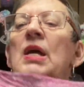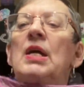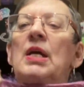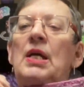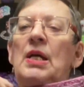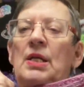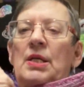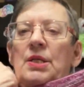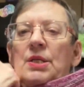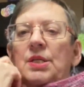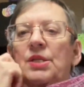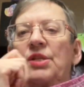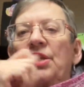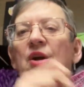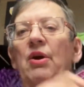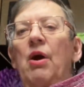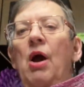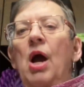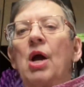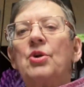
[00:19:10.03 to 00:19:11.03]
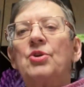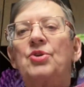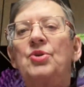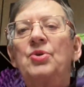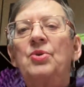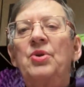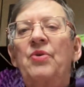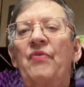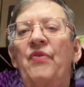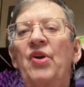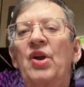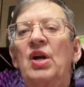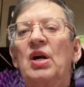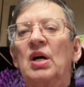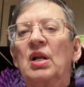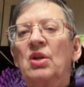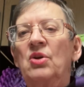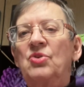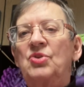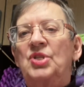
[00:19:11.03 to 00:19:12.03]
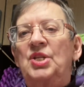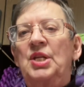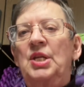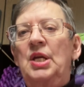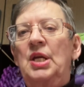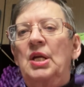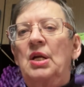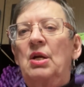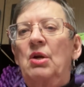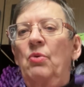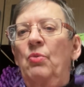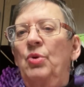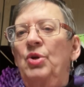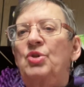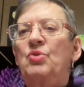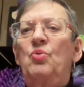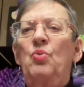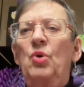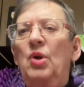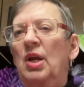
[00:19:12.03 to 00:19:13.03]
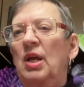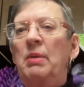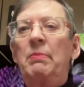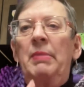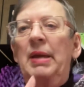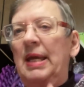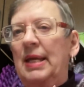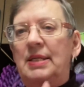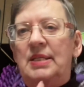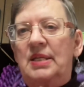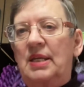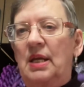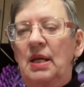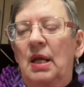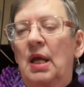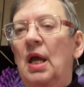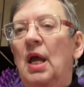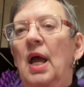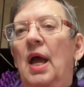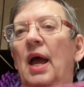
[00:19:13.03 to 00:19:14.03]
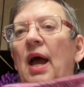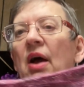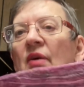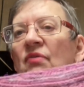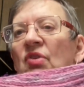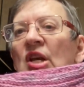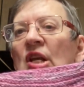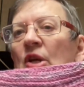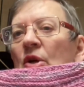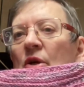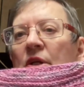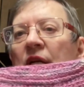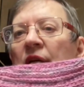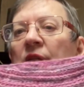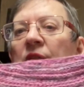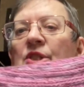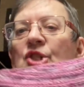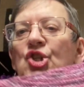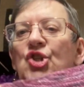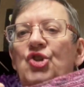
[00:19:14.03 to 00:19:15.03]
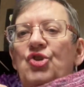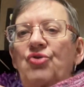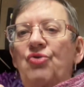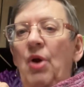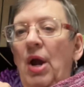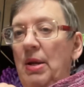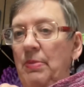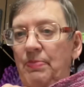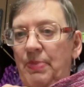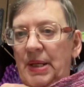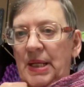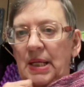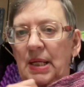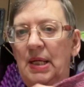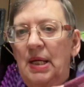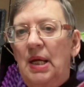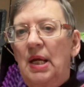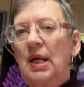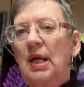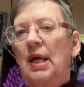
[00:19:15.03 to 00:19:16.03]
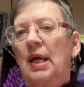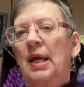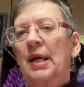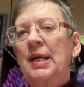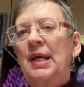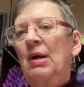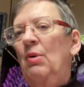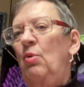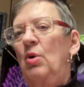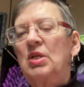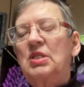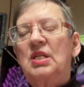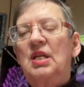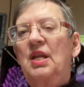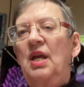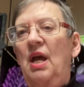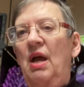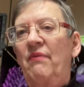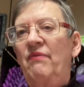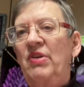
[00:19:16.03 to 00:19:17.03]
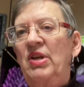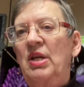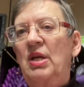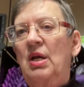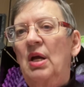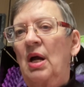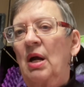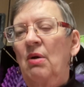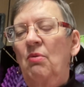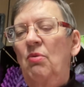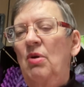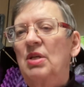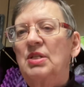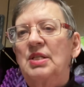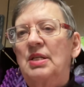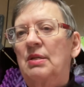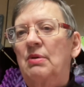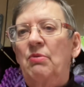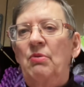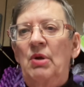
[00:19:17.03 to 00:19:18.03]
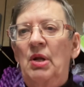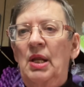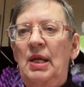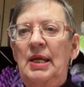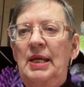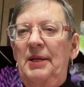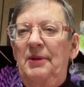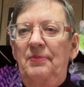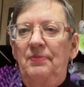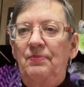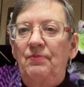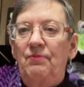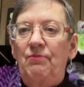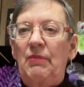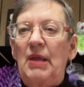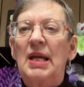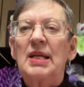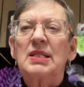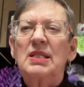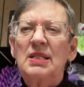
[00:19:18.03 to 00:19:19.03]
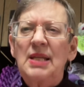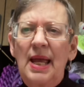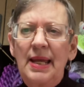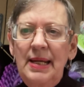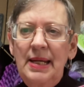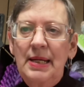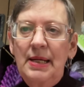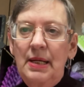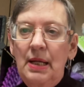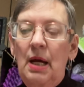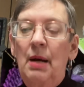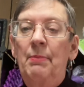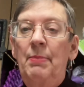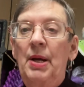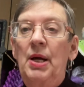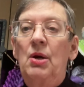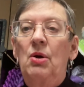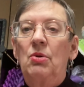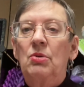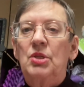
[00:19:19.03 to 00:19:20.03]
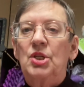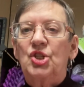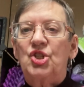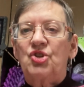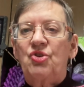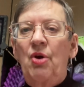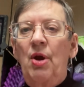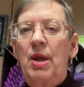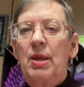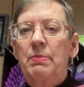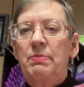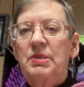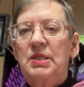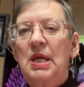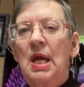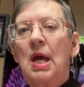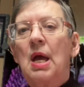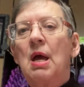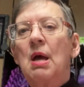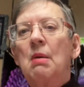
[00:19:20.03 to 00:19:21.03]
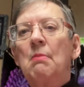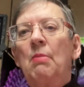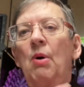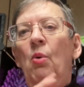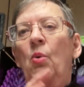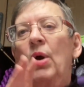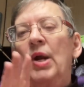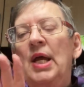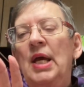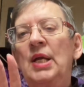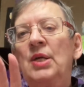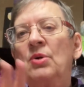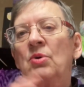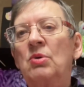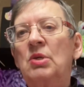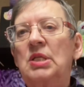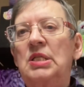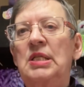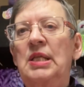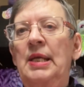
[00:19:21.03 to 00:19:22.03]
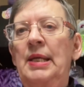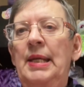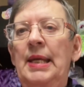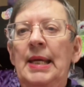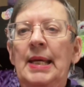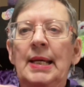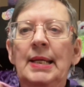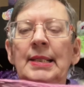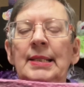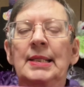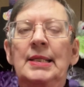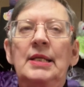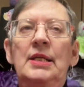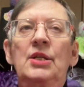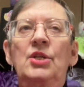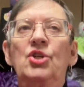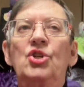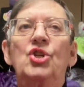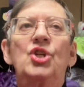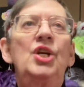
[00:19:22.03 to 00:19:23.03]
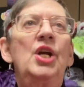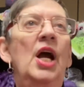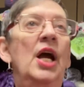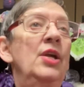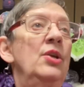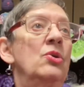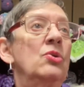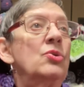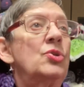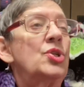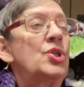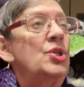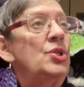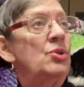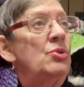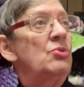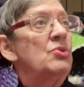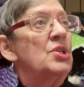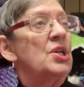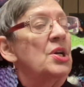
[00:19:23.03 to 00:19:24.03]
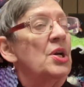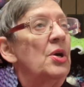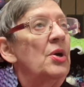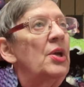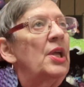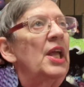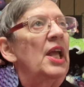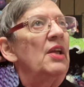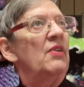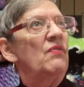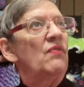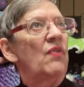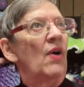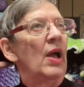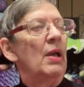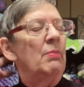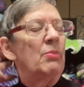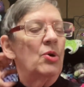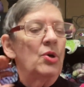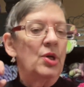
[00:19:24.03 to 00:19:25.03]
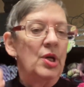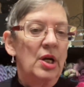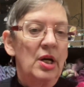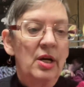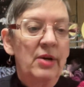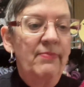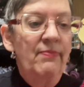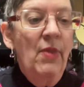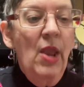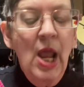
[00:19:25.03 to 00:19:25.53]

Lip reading: is there are 2 different colors in here, which really makes it heavy looking, stripy. And I wasn't really excited about the stripes. But what I noticed Lynanne did is I know she used an arcane fiber yarn,